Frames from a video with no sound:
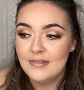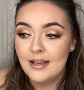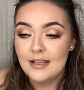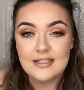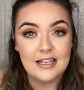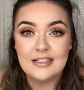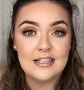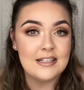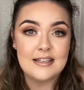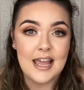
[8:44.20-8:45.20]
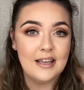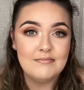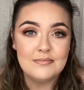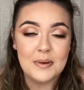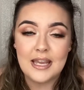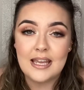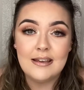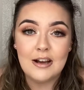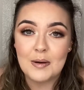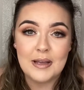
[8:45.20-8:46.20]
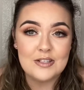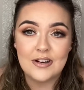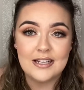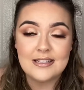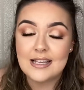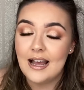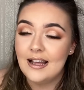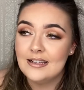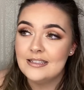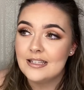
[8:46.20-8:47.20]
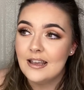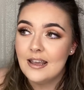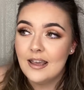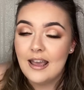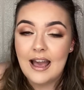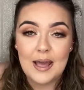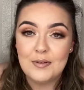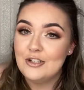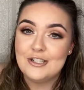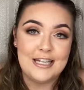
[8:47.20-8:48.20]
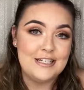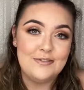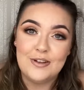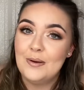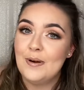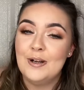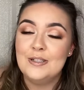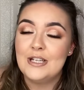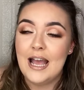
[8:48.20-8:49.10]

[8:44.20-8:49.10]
Still to this day we are best friends, and I wouldn't change it for the world.